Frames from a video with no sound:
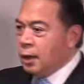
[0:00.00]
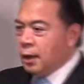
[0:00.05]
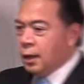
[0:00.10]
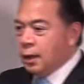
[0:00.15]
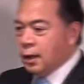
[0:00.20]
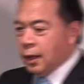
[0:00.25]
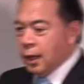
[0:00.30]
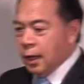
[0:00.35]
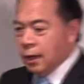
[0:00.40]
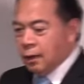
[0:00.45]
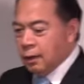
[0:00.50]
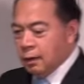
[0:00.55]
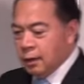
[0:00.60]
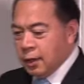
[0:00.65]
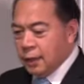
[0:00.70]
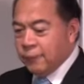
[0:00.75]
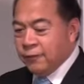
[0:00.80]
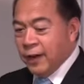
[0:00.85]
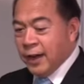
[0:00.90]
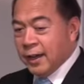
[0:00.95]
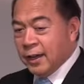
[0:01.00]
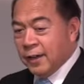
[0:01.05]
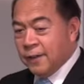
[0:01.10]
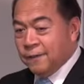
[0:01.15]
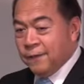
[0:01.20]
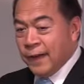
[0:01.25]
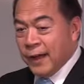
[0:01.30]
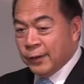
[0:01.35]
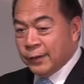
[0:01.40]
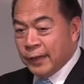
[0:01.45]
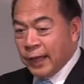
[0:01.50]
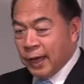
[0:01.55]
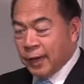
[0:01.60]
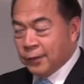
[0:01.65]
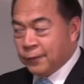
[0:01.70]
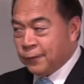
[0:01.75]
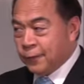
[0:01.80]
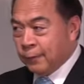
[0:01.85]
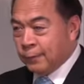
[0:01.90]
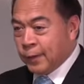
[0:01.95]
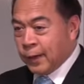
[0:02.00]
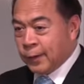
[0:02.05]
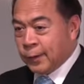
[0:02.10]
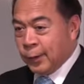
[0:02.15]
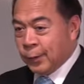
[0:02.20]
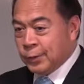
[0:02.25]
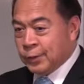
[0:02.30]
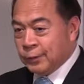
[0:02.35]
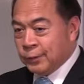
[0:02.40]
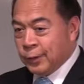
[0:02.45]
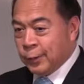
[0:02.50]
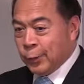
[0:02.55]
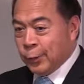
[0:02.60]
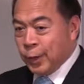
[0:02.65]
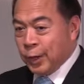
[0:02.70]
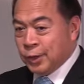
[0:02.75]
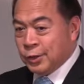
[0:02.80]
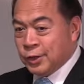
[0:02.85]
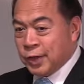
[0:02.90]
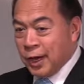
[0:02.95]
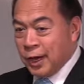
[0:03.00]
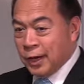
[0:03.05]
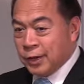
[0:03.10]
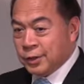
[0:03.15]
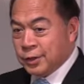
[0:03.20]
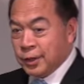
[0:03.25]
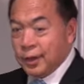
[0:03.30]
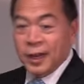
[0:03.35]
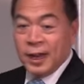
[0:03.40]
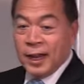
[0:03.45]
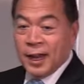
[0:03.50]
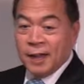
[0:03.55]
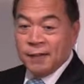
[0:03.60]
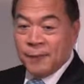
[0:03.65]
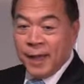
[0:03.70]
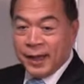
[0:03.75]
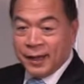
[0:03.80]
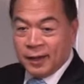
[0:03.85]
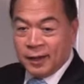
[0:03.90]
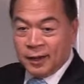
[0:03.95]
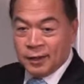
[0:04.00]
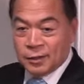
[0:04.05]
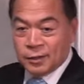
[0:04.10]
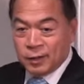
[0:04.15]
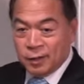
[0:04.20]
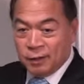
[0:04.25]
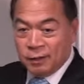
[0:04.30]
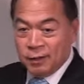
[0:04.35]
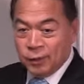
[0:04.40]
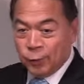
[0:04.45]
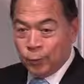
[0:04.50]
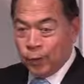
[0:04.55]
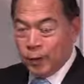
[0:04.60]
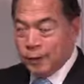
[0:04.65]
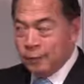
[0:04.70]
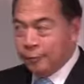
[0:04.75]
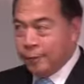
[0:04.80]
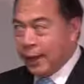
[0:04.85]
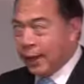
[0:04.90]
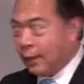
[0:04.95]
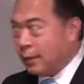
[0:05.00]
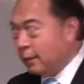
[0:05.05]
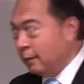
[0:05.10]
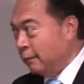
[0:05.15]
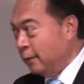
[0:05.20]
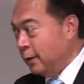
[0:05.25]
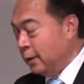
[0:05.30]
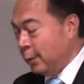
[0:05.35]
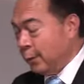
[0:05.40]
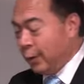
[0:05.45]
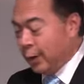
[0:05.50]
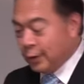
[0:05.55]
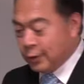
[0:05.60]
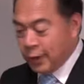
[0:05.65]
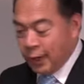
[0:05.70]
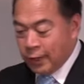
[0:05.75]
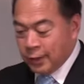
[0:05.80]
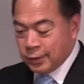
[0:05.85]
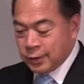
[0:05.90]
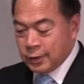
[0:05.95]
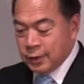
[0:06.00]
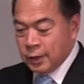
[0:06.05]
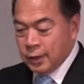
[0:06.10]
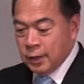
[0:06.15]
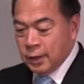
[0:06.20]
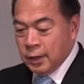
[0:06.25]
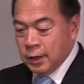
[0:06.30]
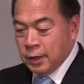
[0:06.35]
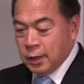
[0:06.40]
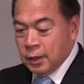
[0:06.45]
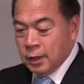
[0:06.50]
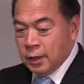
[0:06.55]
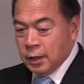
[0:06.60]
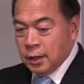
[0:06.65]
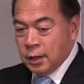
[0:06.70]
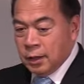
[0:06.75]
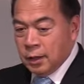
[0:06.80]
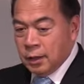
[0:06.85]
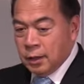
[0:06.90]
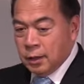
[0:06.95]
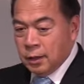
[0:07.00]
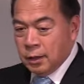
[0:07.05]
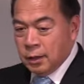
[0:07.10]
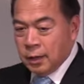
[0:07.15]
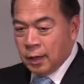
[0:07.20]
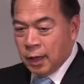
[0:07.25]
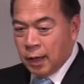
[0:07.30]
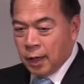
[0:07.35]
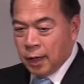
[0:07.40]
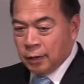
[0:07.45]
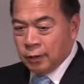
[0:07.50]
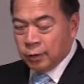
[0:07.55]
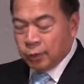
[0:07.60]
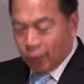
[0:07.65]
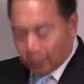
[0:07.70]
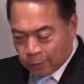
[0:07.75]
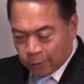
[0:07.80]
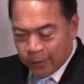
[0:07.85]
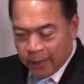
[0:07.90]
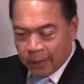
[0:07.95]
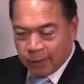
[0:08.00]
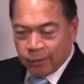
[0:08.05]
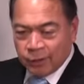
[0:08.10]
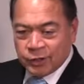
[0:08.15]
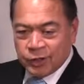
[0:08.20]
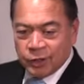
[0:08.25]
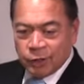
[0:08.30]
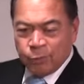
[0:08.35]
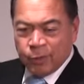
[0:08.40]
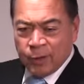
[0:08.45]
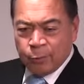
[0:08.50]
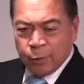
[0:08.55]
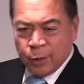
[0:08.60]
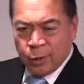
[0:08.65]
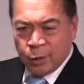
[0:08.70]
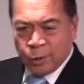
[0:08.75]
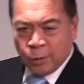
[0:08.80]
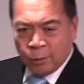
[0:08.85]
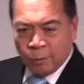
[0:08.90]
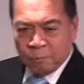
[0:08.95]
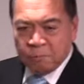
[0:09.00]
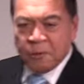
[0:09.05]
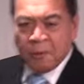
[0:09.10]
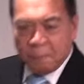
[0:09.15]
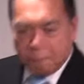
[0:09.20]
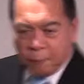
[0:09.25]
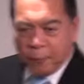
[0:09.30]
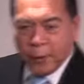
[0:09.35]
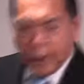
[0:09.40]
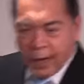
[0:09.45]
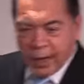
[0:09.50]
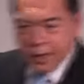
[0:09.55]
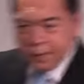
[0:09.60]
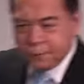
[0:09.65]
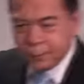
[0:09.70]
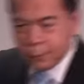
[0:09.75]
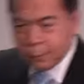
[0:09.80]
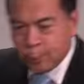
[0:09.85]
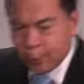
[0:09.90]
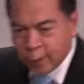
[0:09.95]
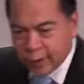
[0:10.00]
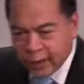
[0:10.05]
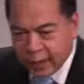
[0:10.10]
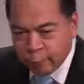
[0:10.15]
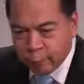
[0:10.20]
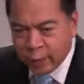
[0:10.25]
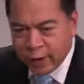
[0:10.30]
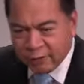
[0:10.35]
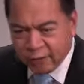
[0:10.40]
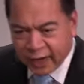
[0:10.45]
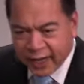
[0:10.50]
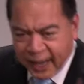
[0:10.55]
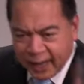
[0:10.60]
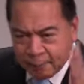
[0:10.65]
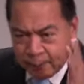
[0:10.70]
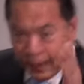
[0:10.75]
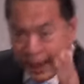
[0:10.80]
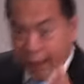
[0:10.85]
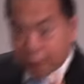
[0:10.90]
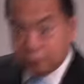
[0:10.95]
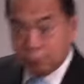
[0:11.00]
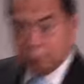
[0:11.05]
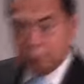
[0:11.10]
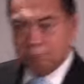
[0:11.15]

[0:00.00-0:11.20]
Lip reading: And then he finally found out from the coach of the New York Giants, you know, Eli Manning is the quarterback of the New York Giants. Dr. Eggerichs, this is what we do. Before any football game, we have a game plan.